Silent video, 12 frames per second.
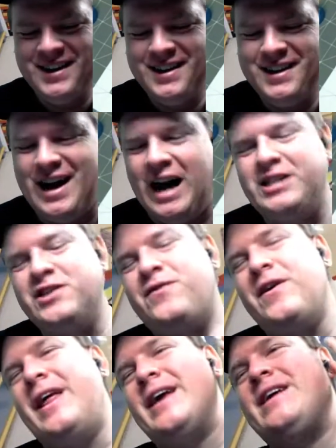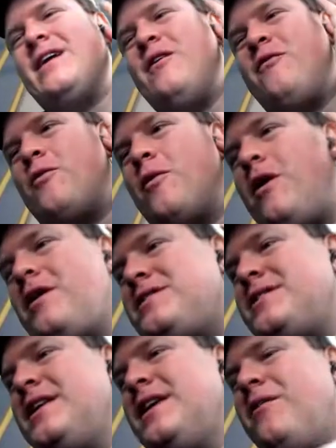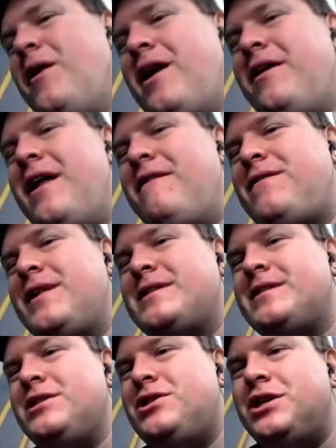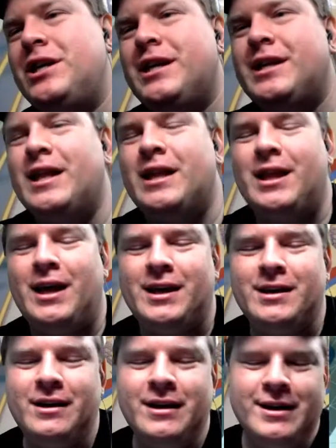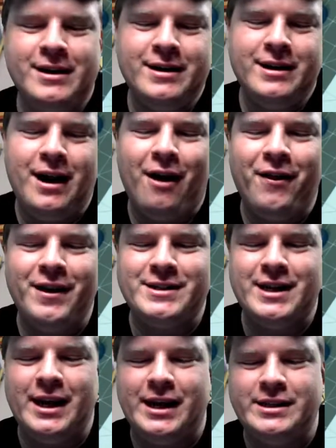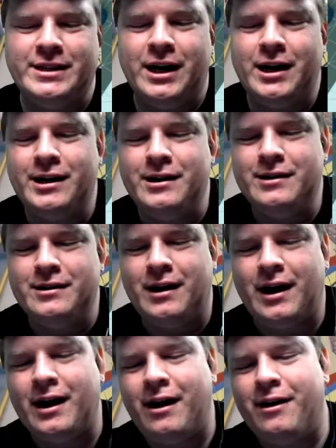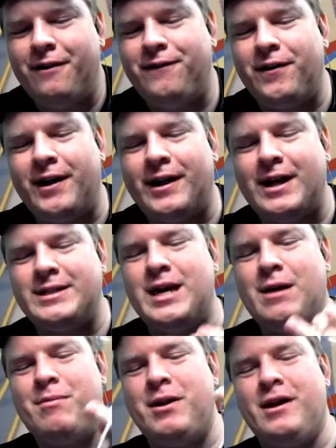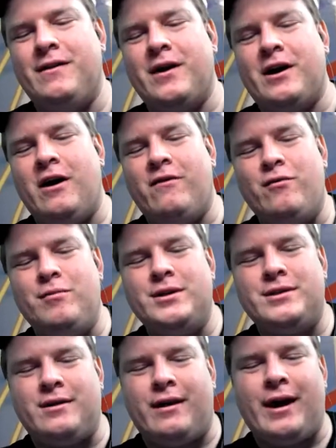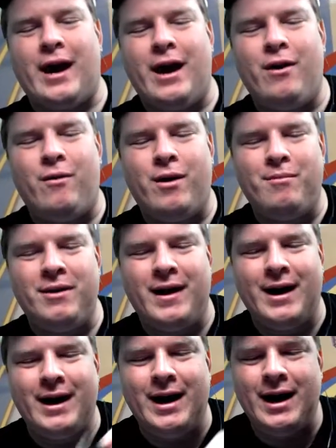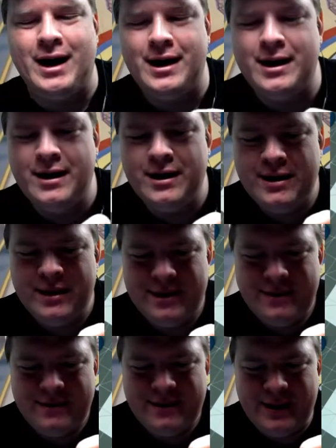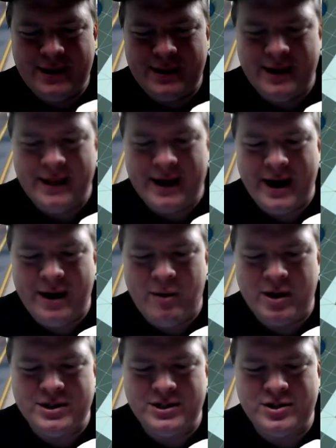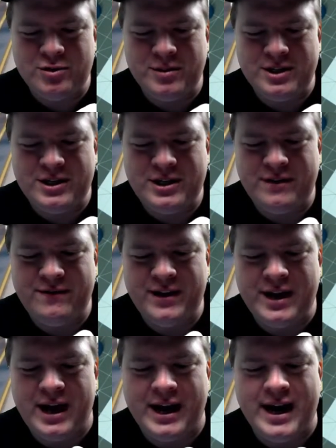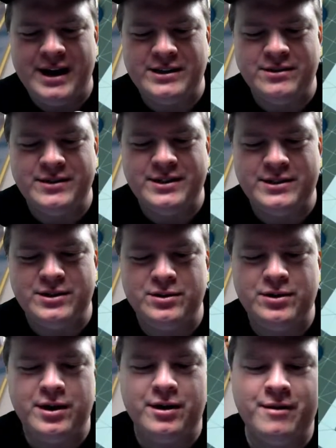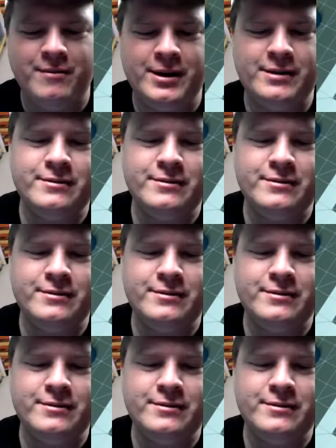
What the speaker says: I just feel like if we're all sitting around Netflix and chilling, that like nothing's getting done. Like I already feel like that's happening in the government, so like I don't want to be that guy. Like that guy watches too much TV. I can't do this too. You know what I mean?